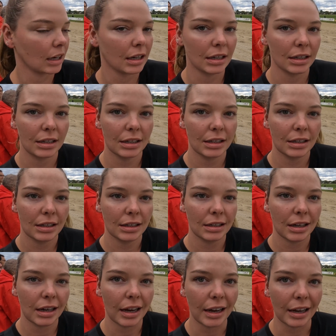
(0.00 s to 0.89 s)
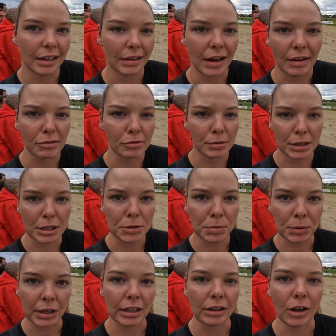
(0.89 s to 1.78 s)
and
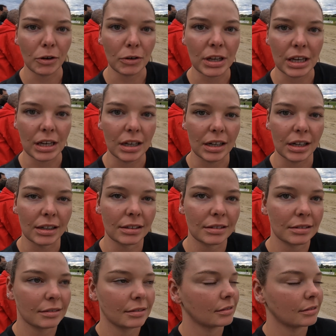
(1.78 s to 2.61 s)
everybody's pretty low-key here.